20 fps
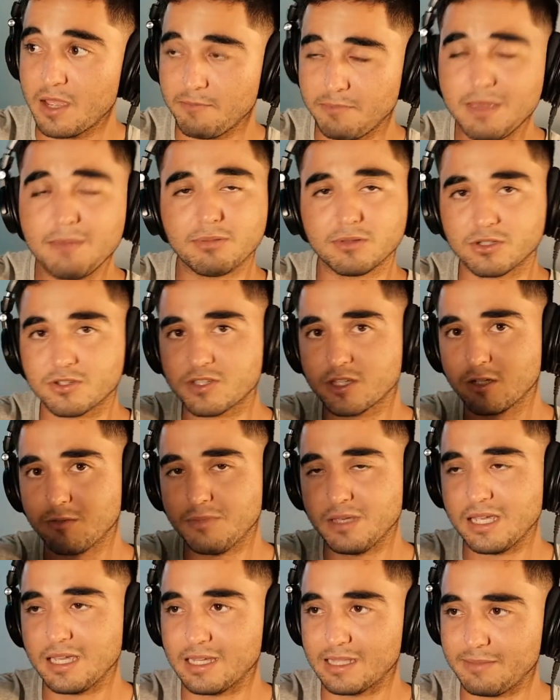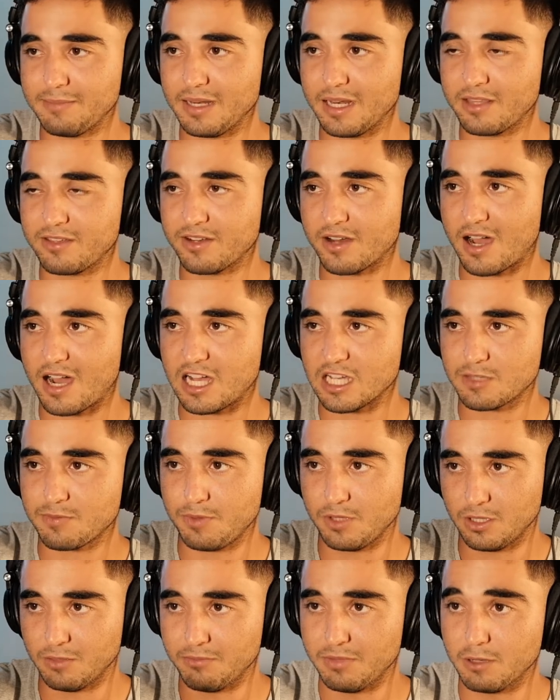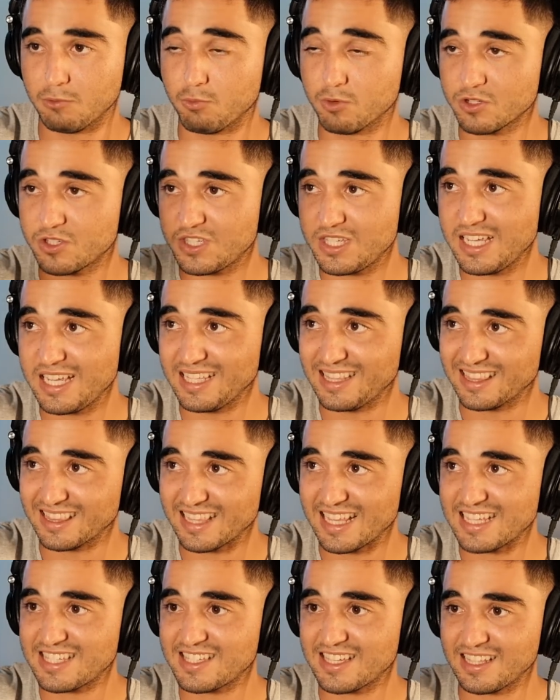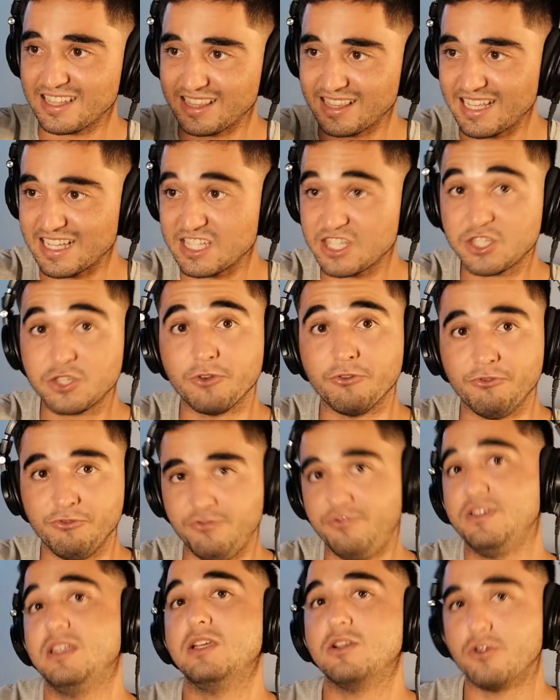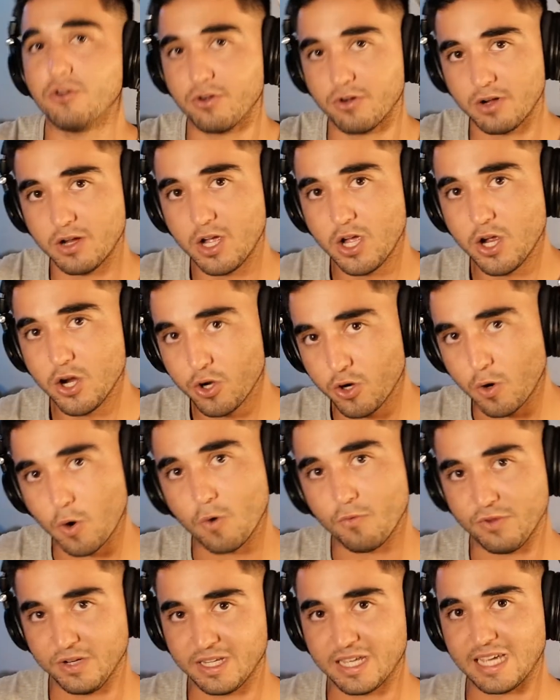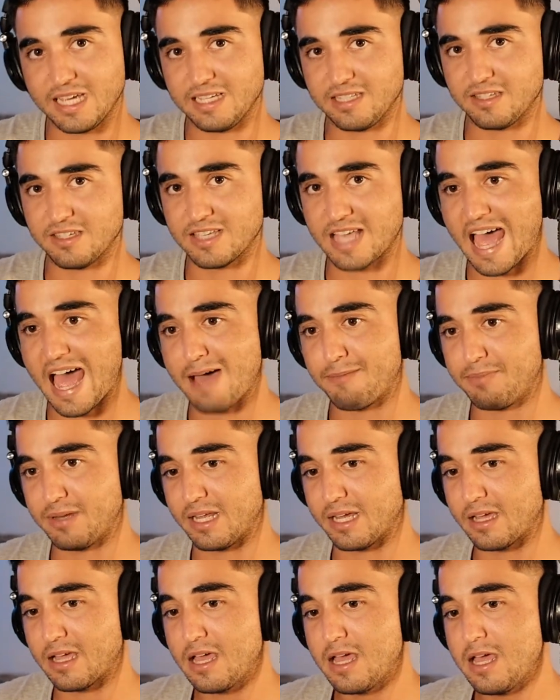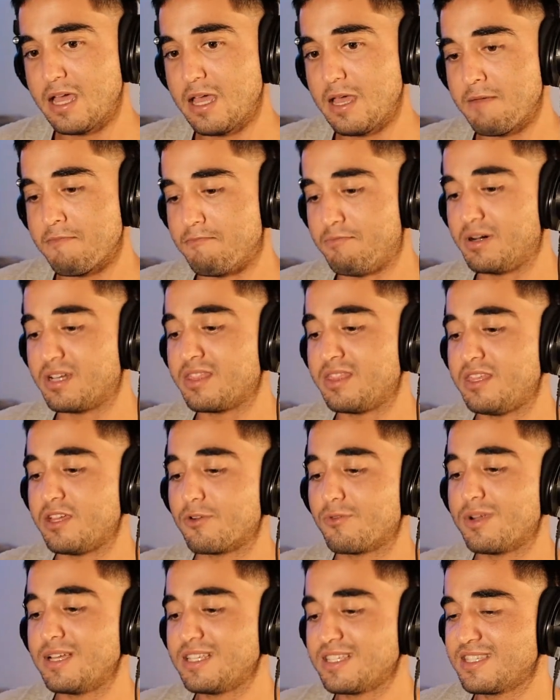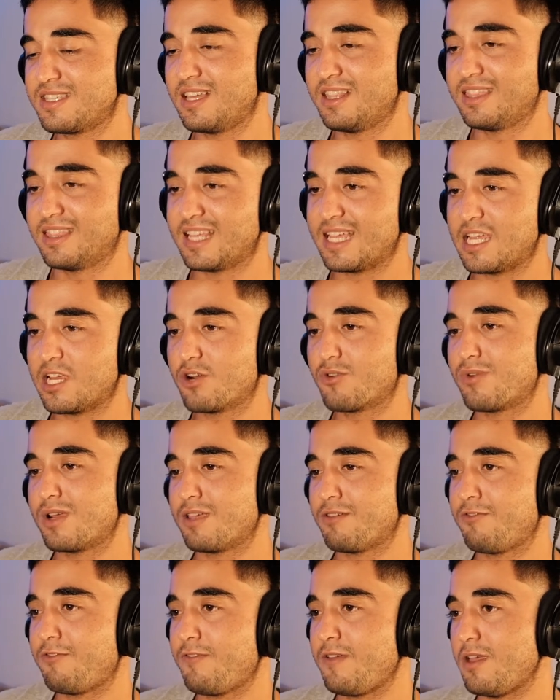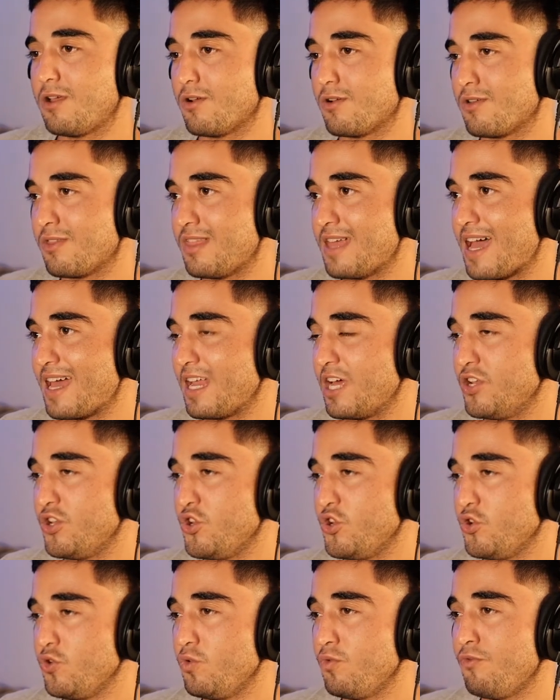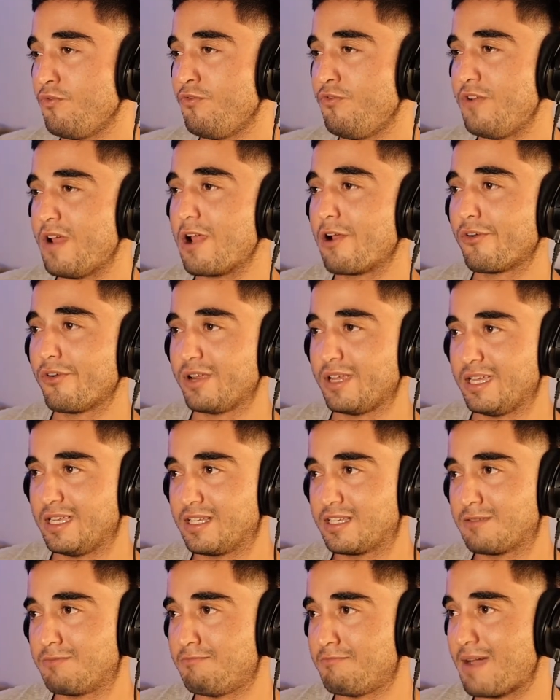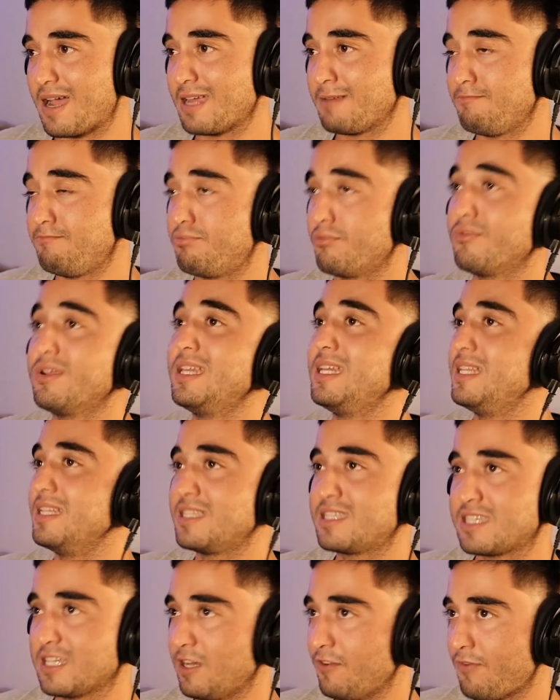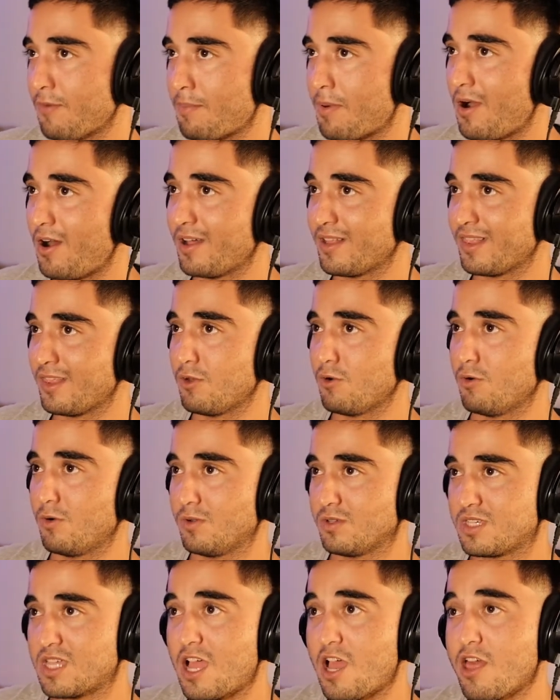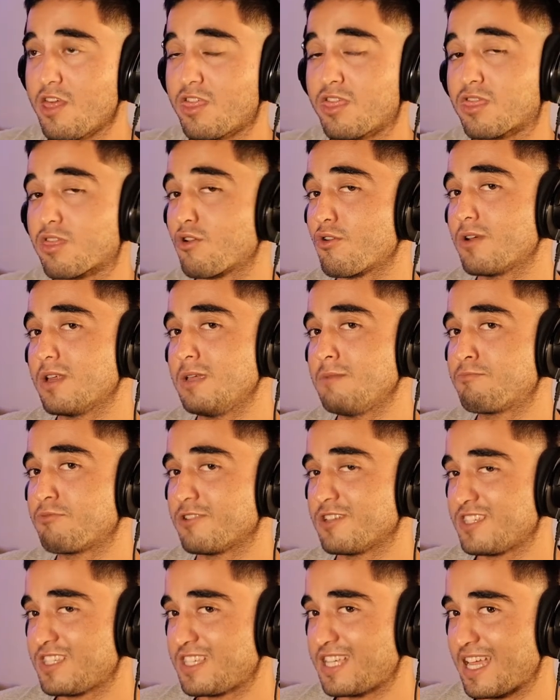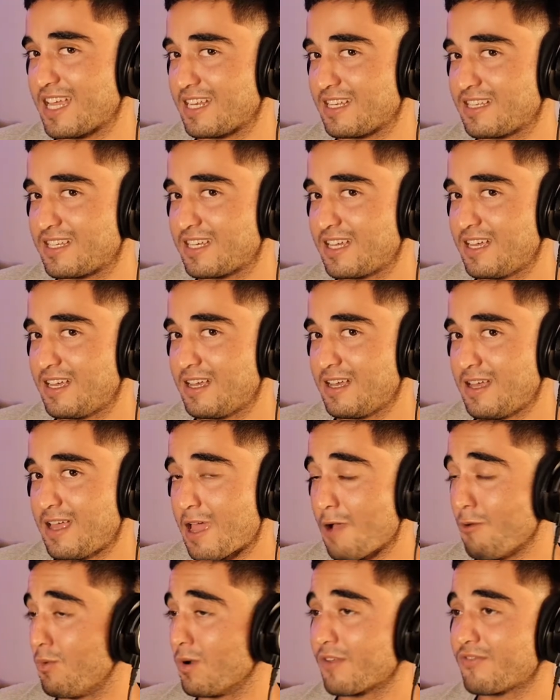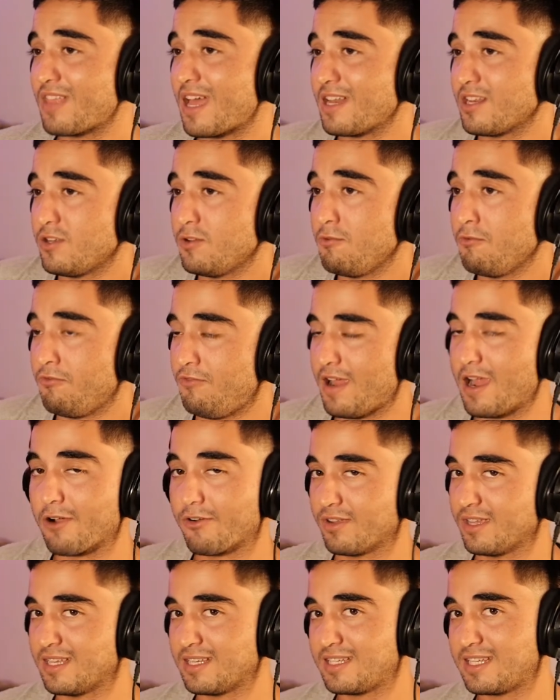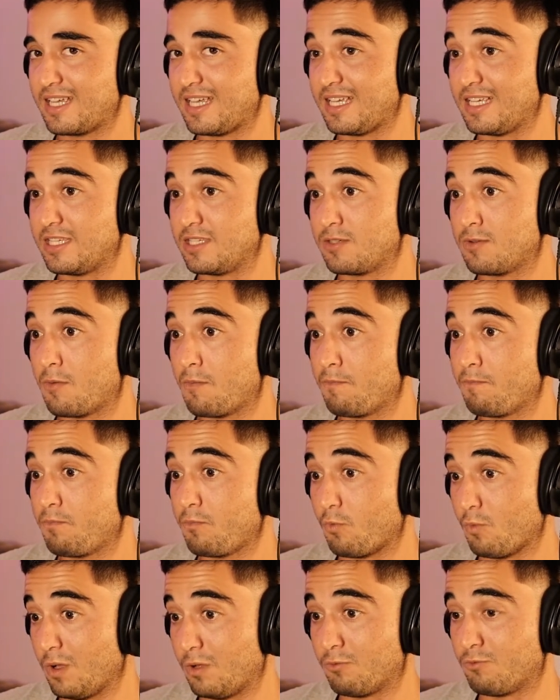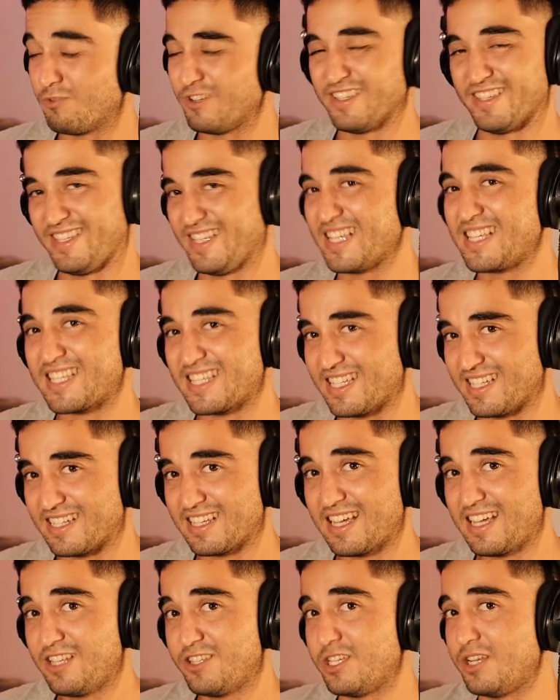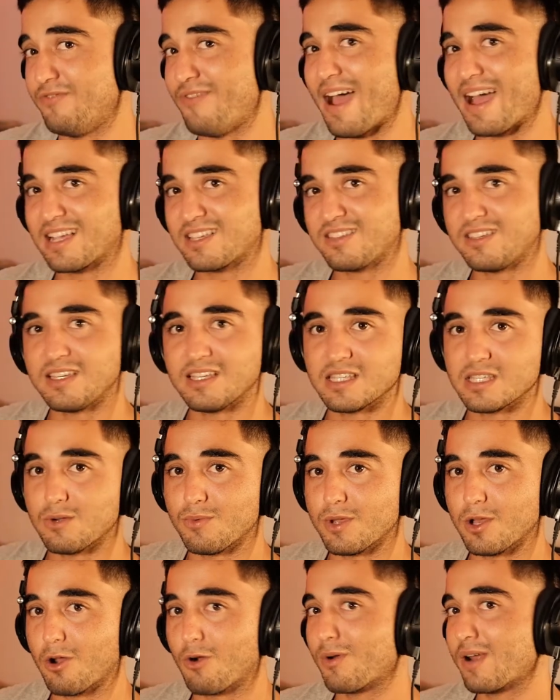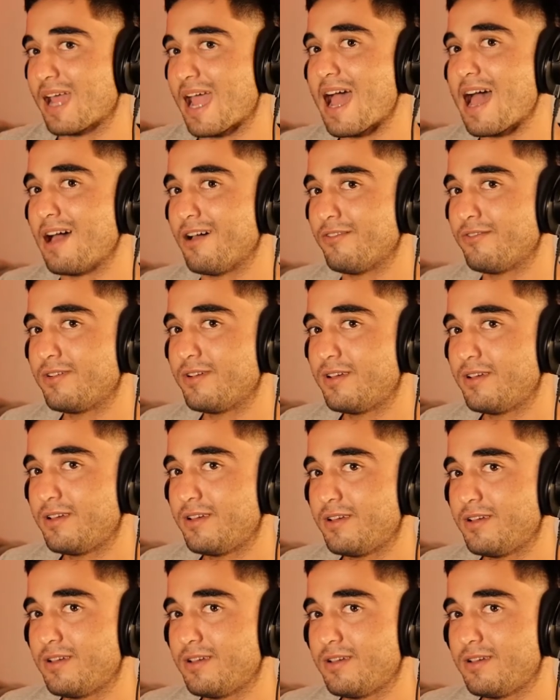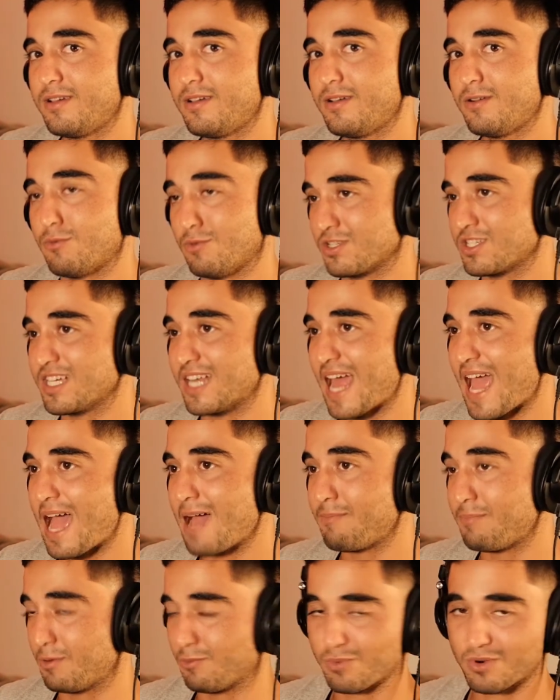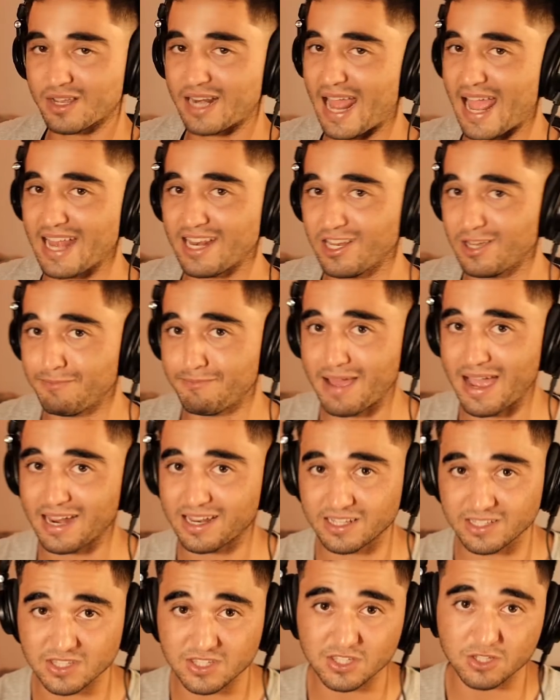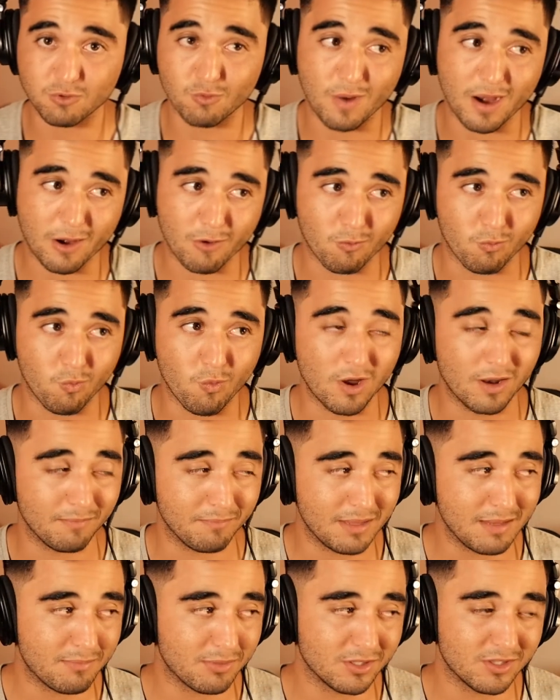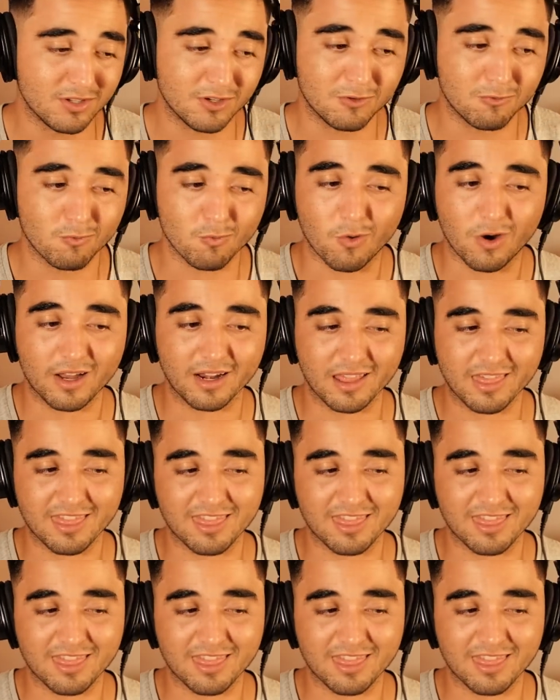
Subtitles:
people are still being admitted to the hospital, but we're seeing less and less severe COVID cases happening. But there is the lingering fear that a new variant might breed itself upon those 30%. And what if that new variant is, resistant to the vaccines that we already have? What's gonna happen? We're gonna end up back at square one. People don't want to